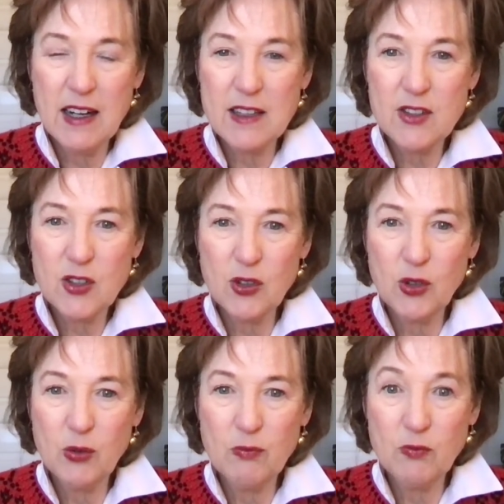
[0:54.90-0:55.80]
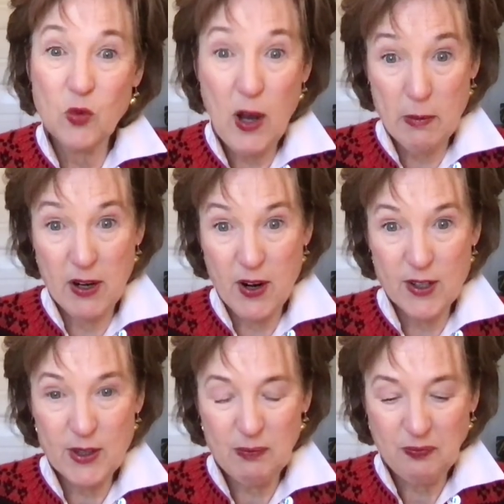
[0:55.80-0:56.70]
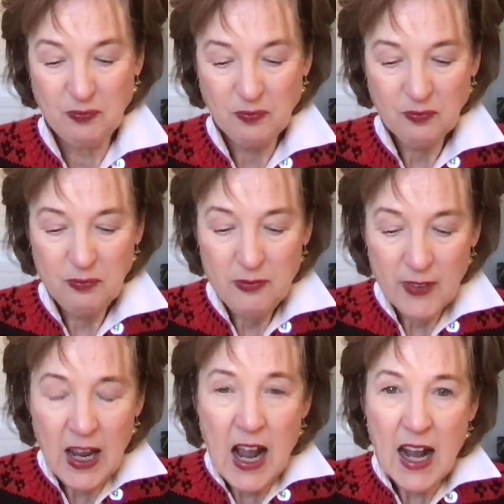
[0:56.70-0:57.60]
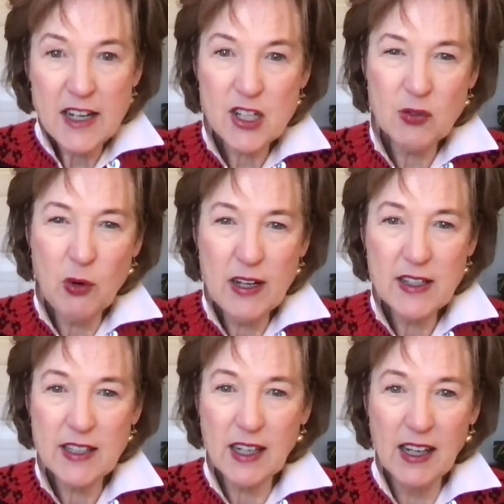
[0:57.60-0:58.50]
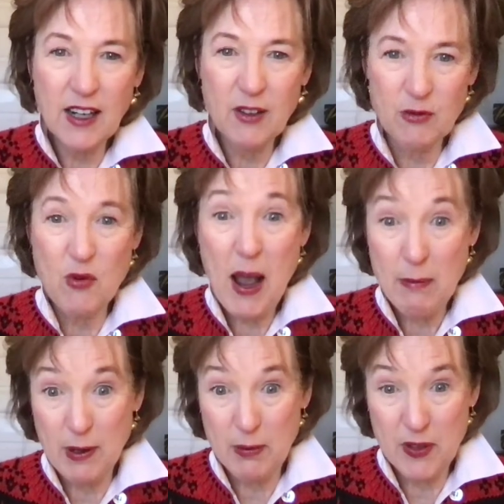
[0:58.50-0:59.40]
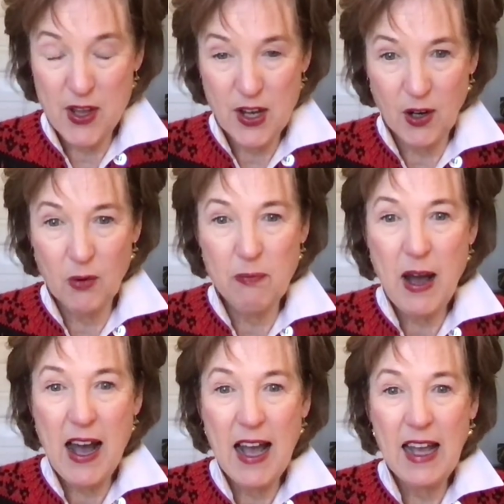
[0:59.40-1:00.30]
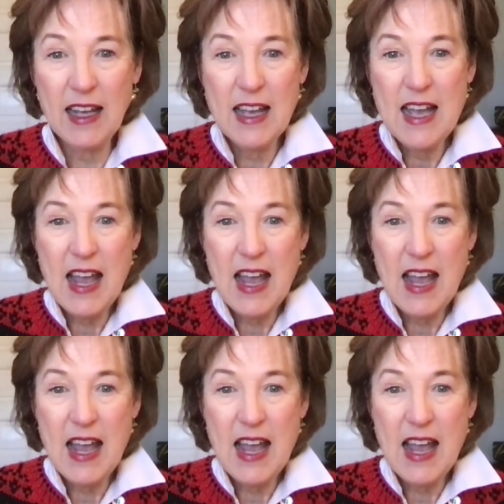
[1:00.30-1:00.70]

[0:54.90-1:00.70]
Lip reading: Zoom webinars. I just wanted to kind of wrap up the year by